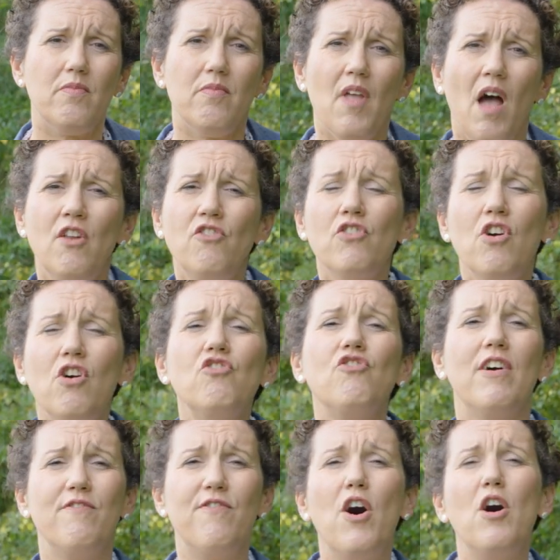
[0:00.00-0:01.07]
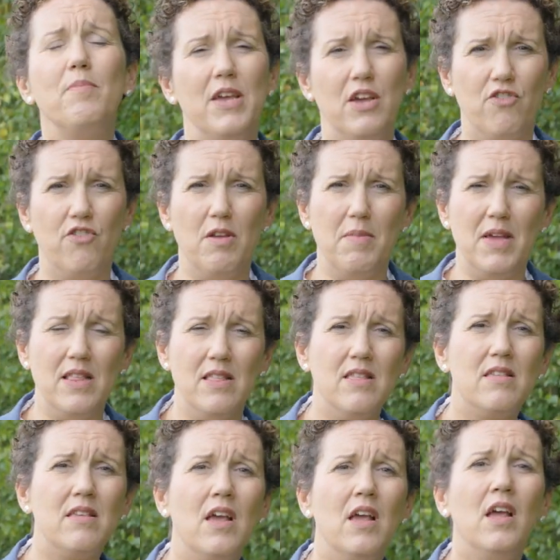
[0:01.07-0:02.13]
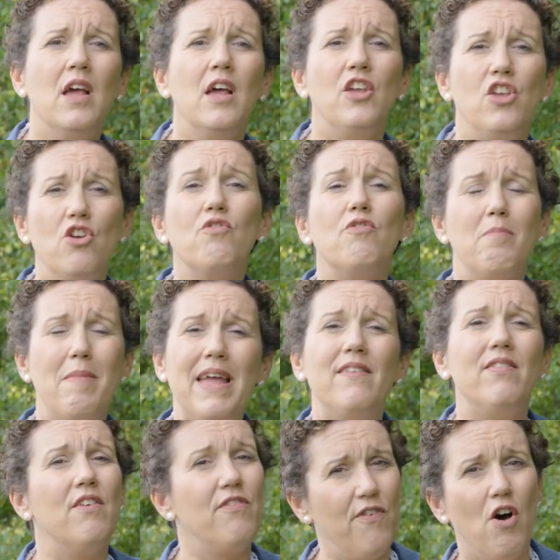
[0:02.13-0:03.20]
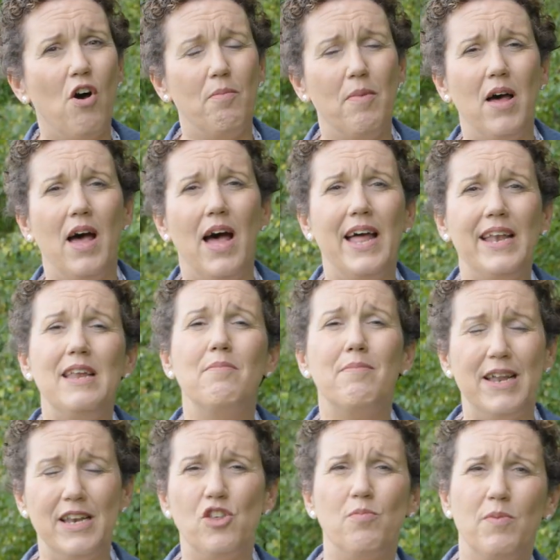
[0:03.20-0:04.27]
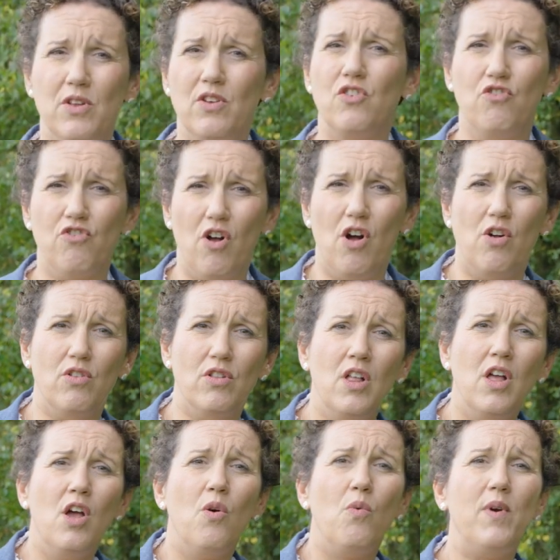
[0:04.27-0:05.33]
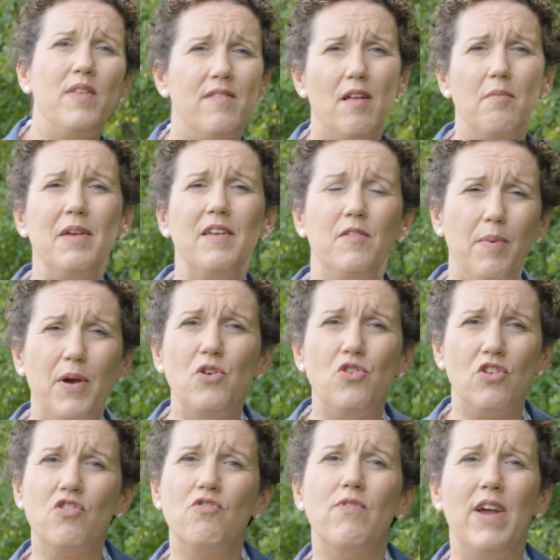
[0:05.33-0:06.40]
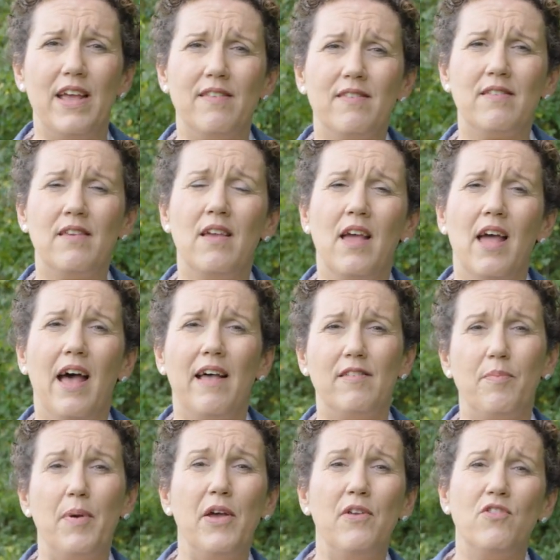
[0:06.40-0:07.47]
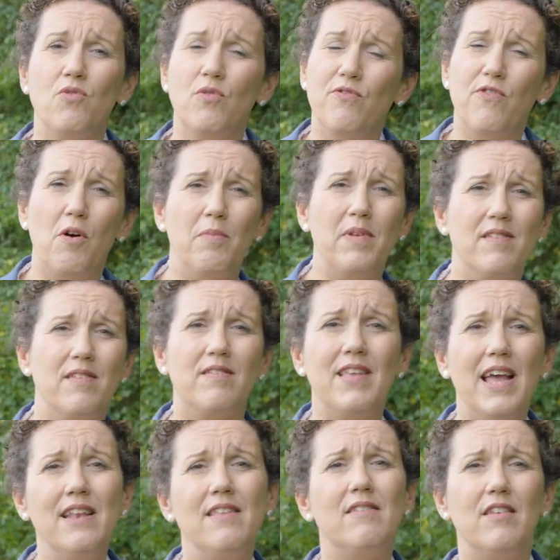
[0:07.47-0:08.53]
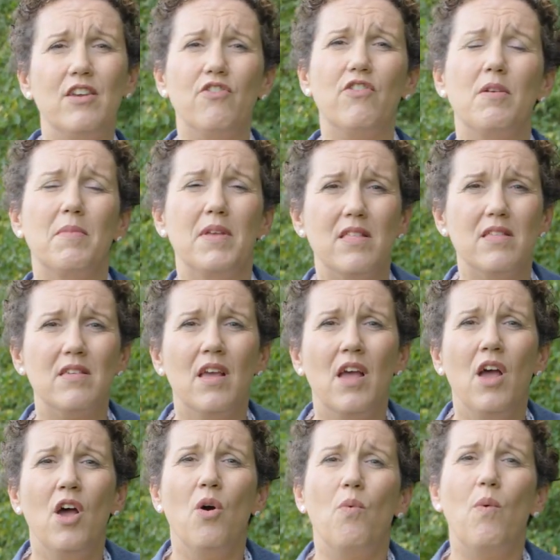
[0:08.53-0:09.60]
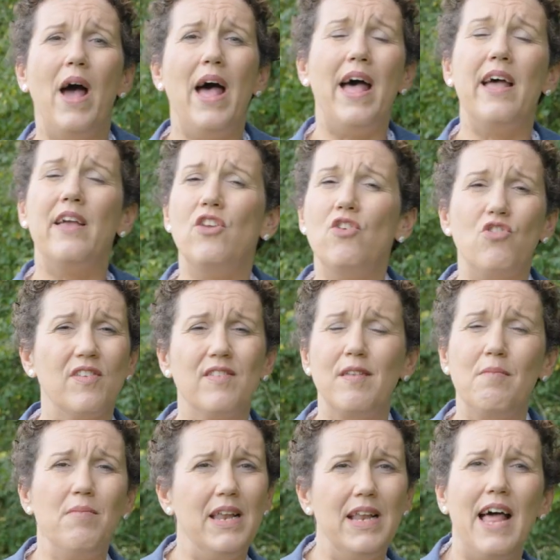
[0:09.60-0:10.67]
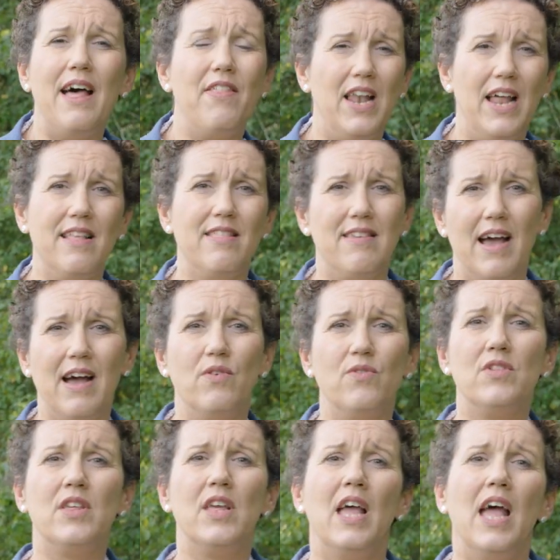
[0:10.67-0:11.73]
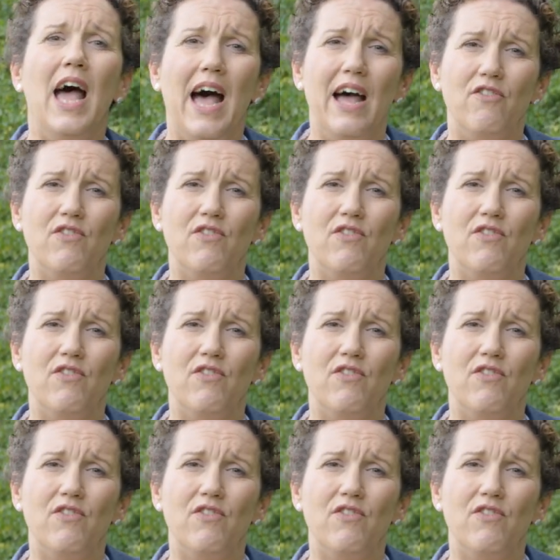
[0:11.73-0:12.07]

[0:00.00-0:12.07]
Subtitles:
Under a contract farming agreement, you remain the farmer and in management control with some exposure to risk, as opposed to a farm business tenancy agreement where you just simply let the land out and